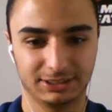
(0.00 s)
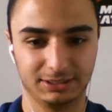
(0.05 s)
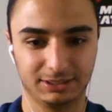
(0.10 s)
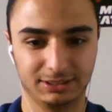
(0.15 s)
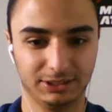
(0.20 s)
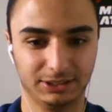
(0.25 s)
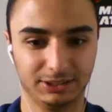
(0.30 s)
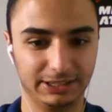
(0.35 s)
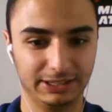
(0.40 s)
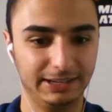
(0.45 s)

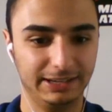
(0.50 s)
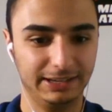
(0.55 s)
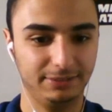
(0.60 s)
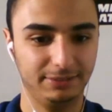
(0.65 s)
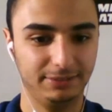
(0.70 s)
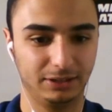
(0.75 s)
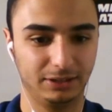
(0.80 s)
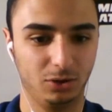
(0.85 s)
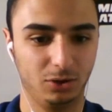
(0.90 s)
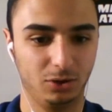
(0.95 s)
Looking even
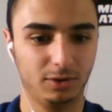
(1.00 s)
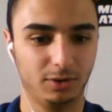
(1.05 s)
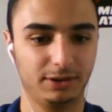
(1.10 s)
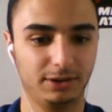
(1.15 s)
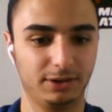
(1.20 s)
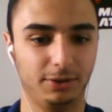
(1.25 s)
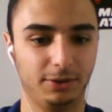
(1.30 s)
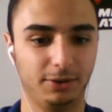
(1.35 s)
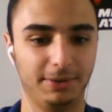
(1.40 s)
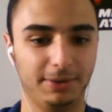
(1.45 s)
lower,
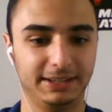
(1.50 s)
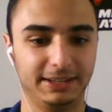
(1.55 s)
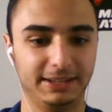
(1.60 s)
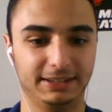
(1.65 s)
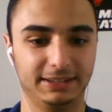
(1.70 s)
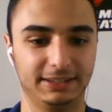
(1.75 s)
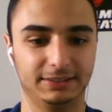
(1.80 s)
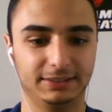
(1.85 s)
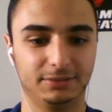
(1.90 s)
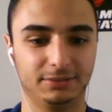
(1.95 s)

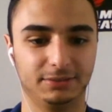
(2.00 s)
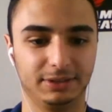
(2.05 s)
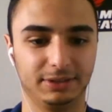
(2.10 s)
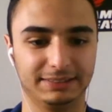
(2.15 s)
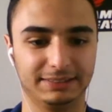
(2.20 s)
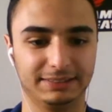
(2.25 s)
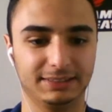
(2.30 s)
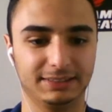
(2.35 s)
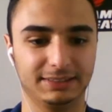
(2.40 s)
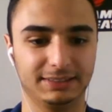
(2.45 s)
nobody really
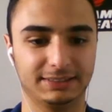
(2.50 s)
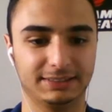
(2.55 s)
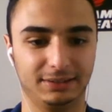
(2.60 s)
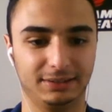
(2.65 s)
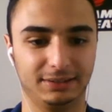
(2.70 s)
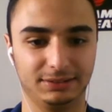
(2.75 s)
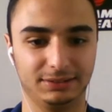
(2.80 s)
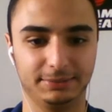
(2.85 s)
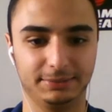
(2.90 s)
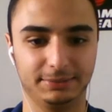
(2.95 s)
sticks
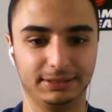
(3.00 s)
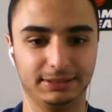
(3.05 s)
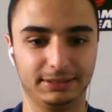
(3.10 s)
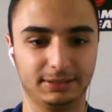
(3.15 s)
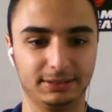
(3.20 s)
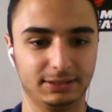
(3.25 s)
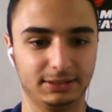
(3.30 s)
out to me.